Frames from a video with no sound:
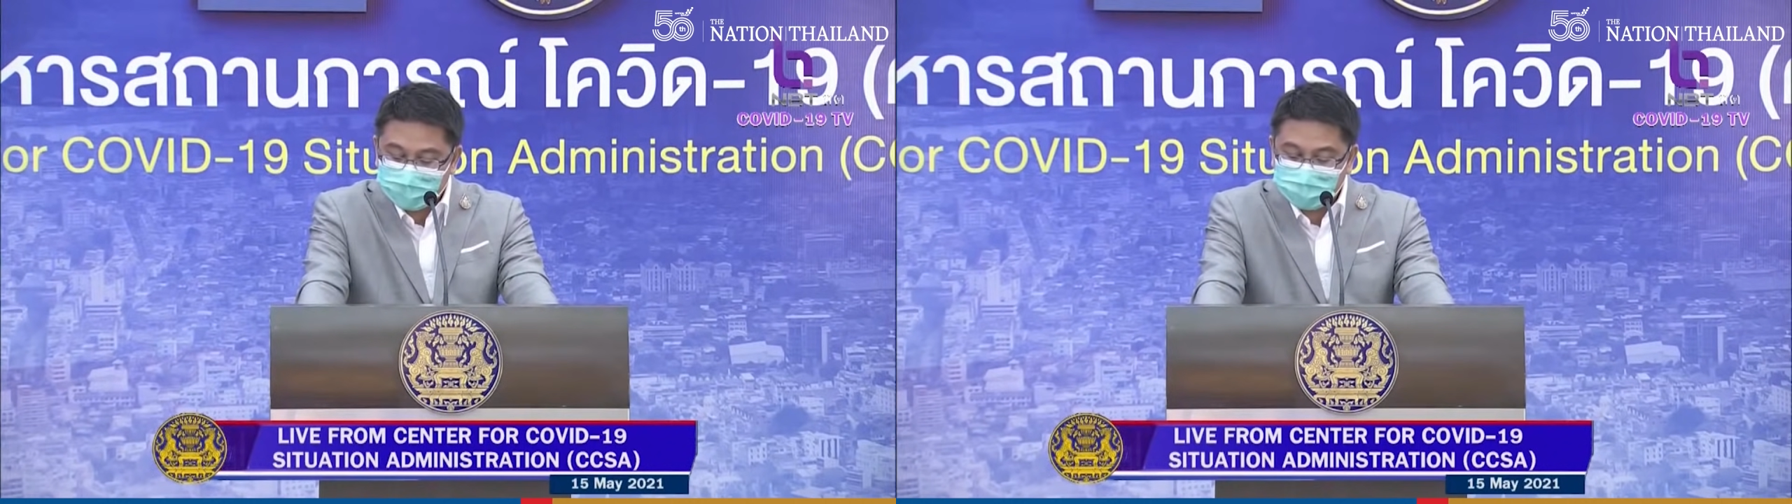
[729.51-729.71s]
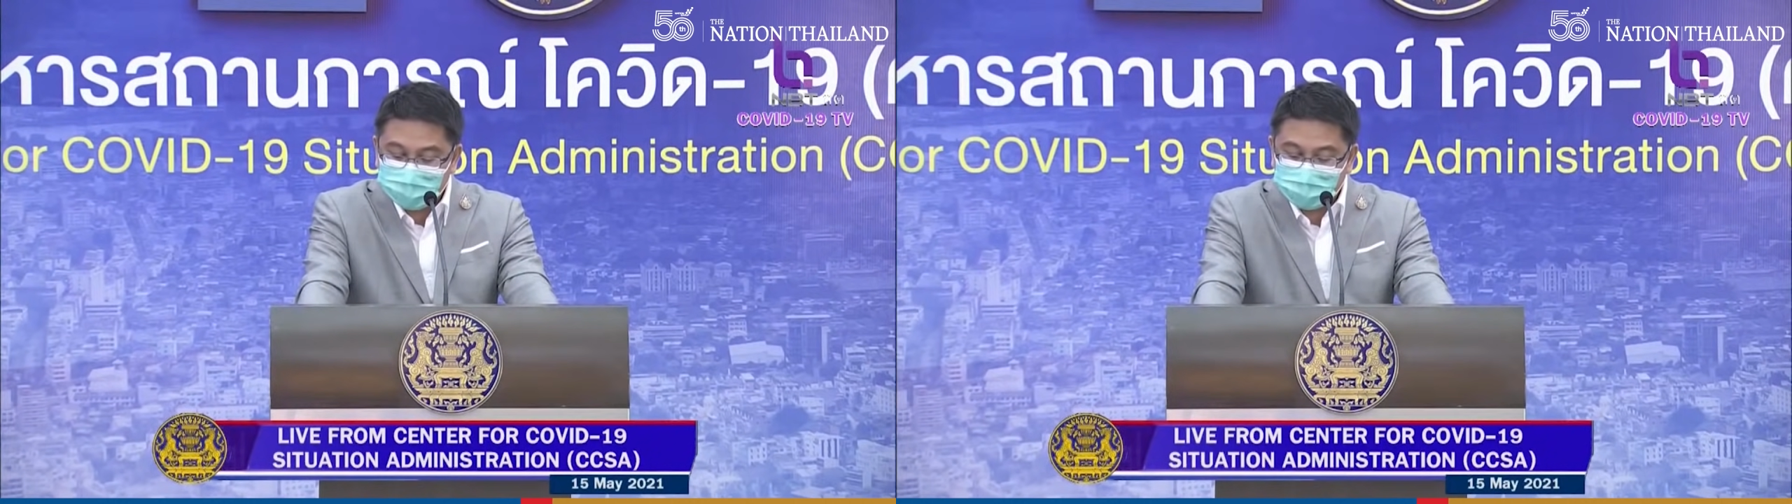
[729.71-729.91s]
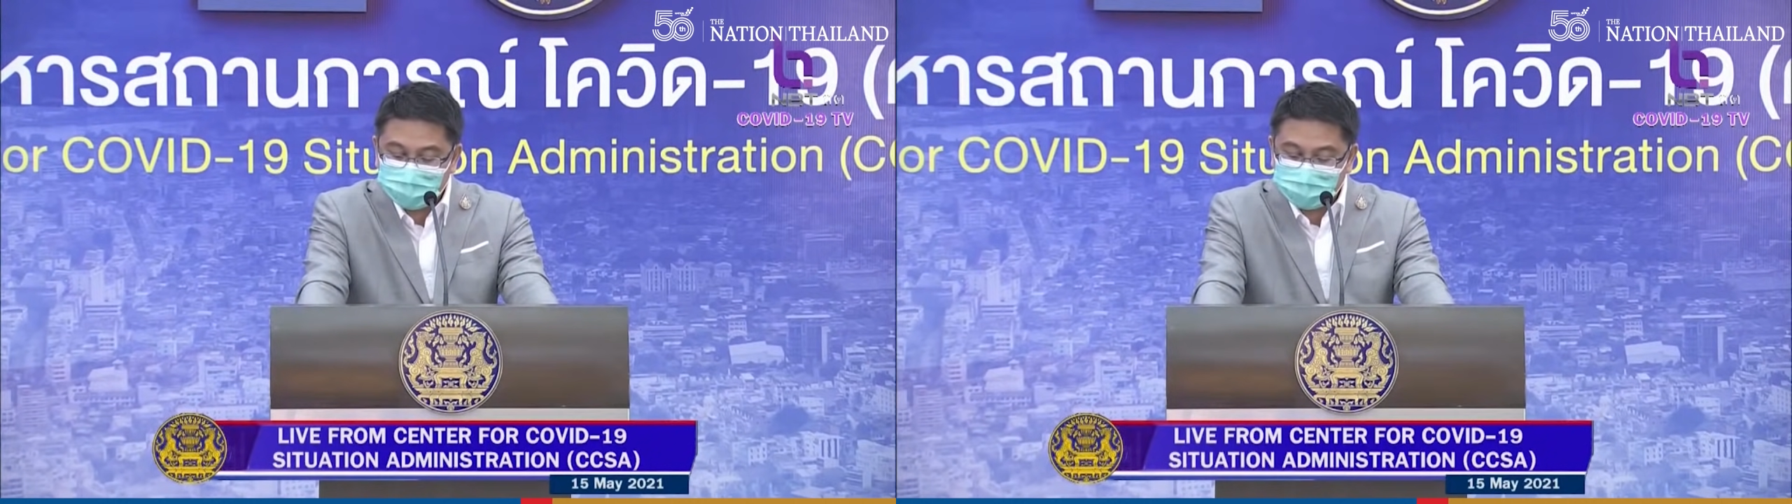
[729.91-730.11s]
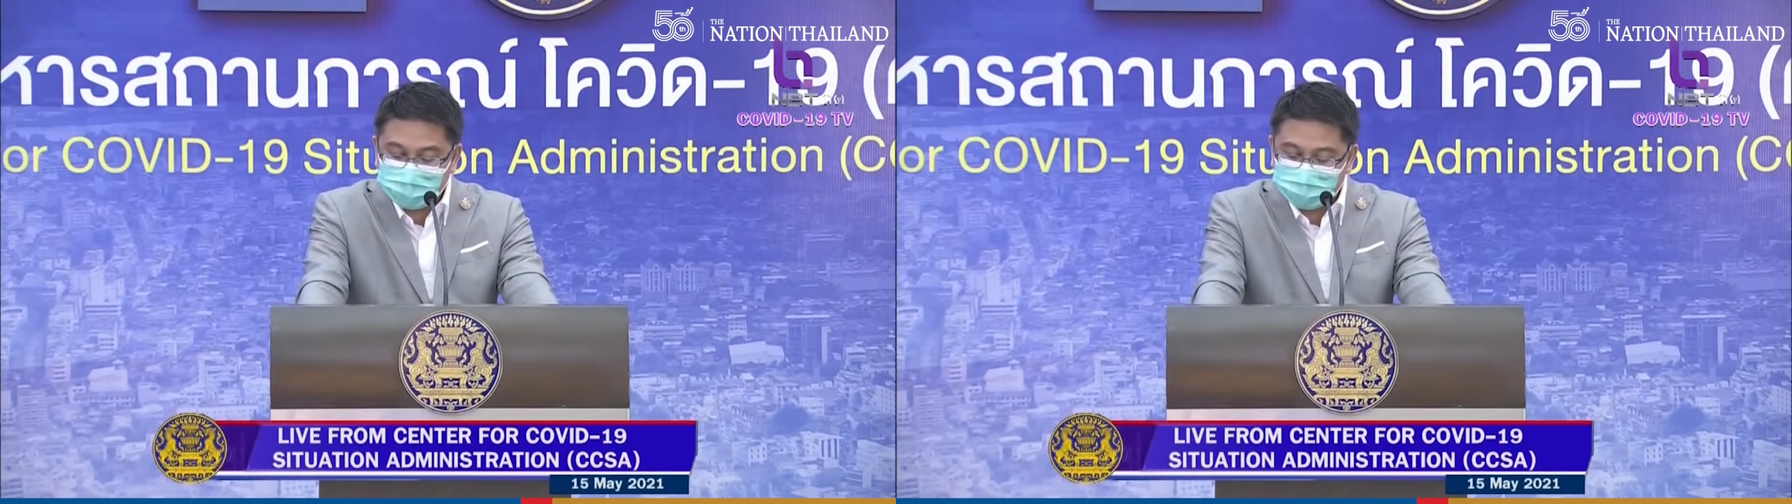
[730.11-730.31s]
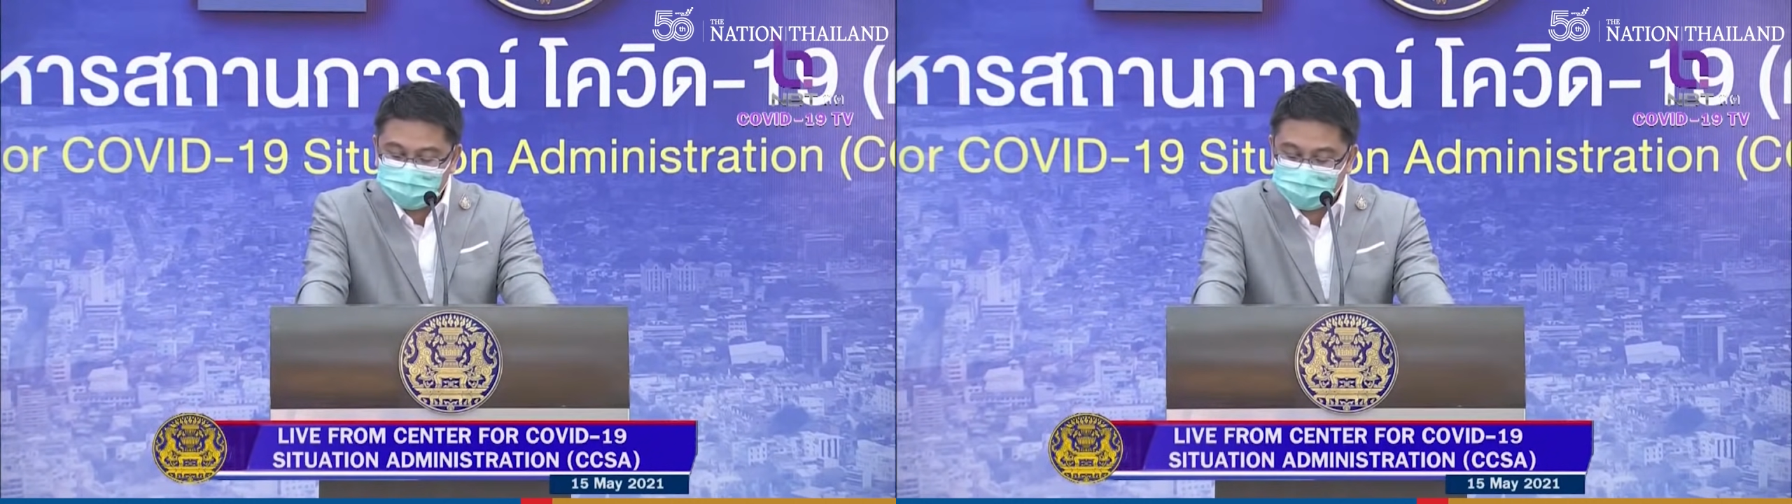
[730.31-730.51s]
those are
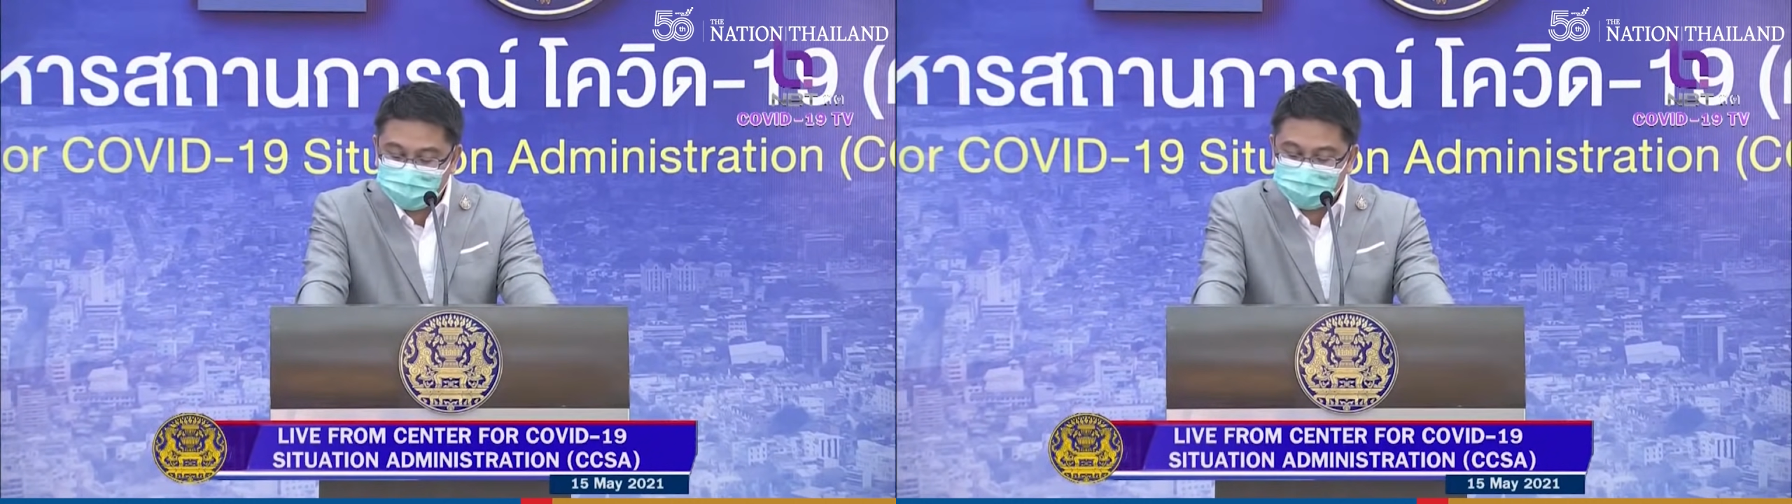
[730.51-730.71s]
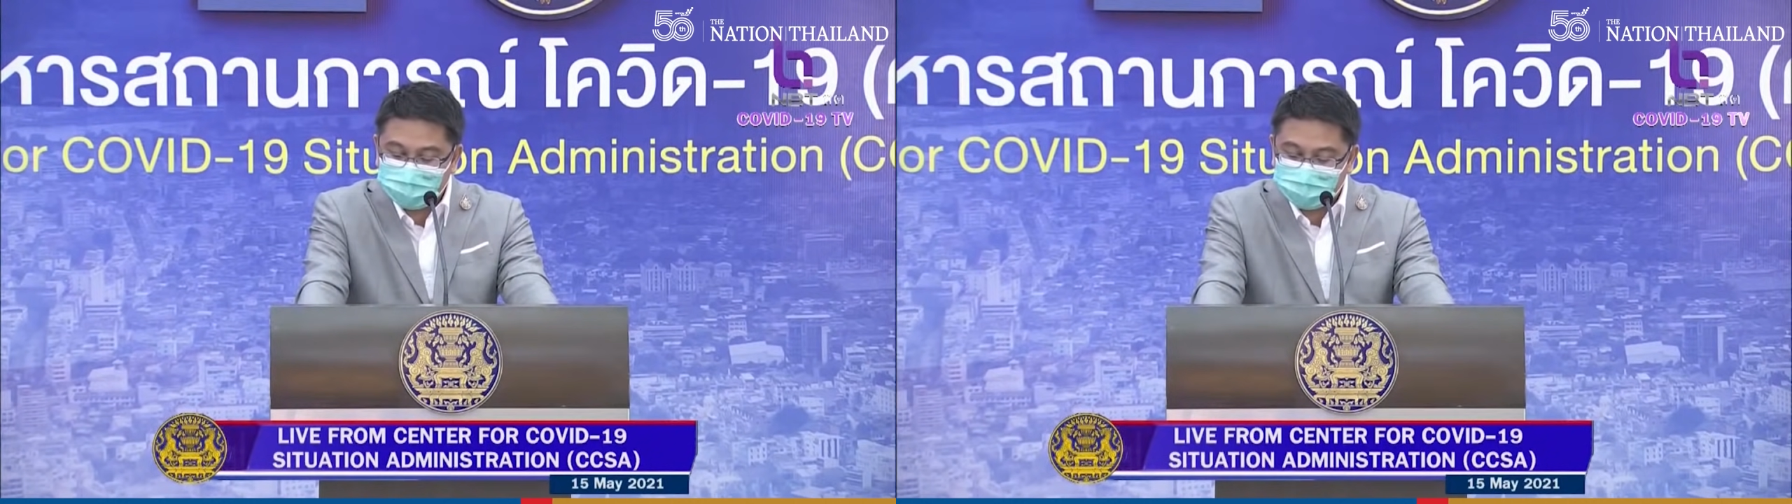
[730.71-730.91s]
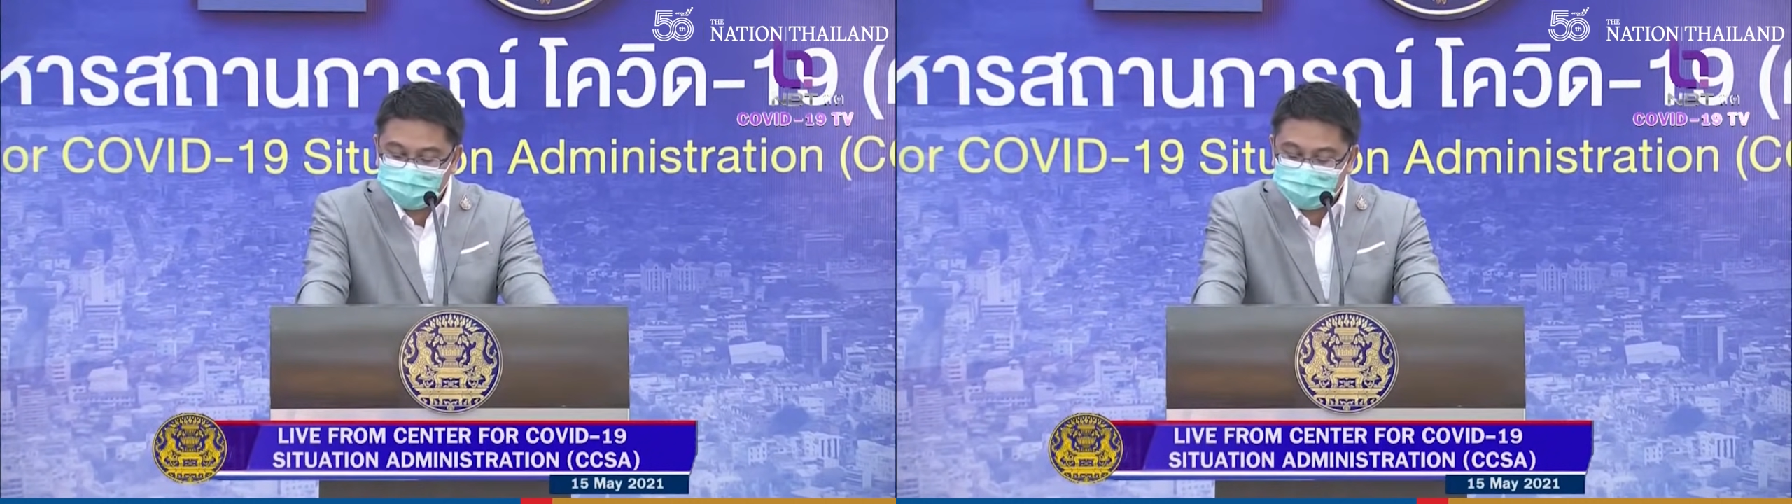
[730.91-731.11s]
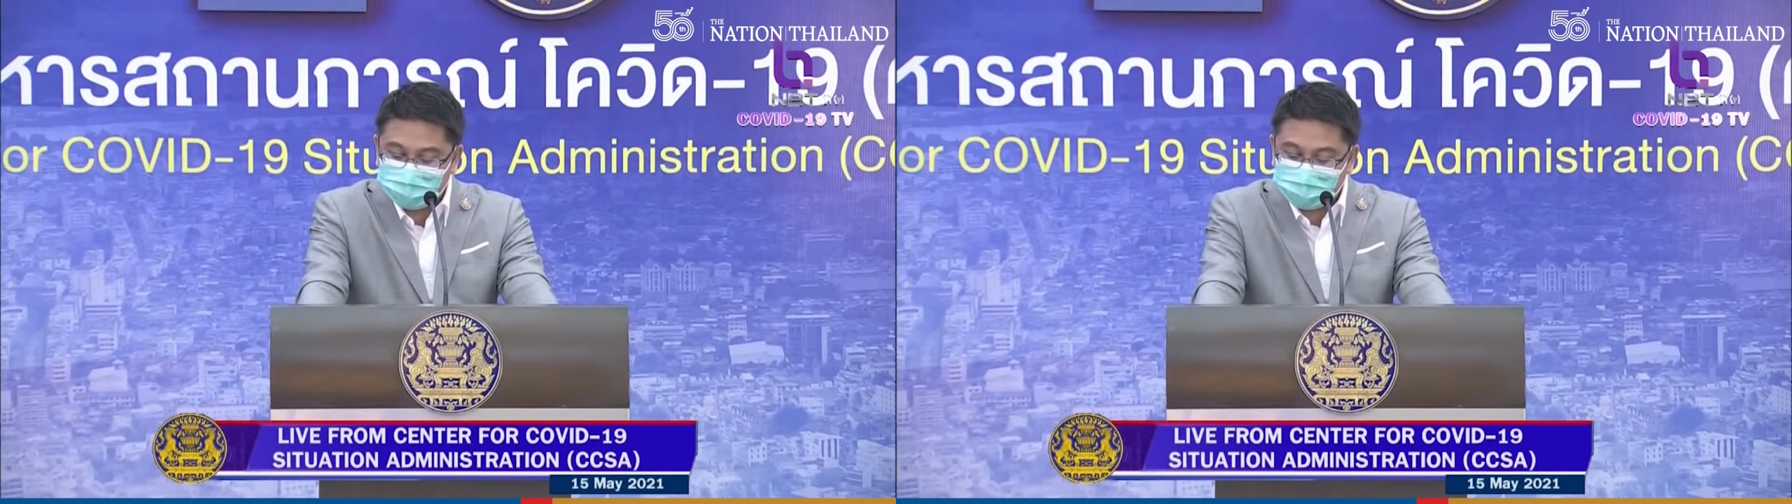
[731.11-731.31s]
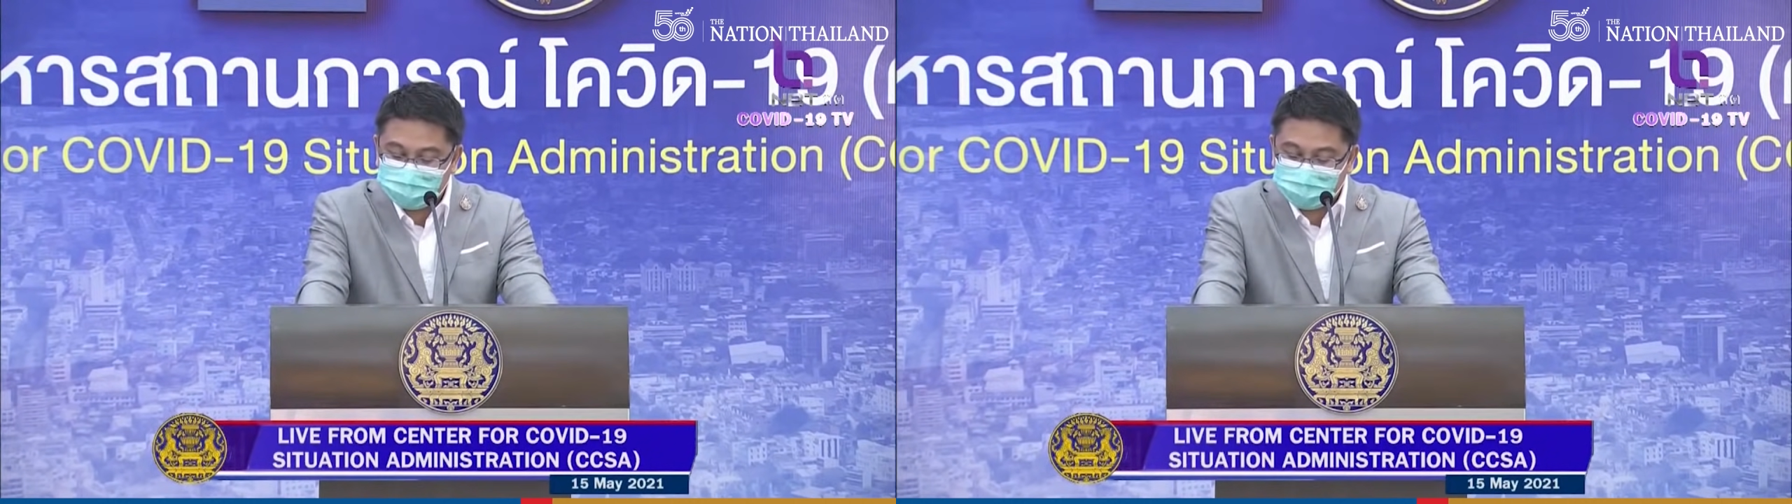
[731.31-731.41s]
actually provinces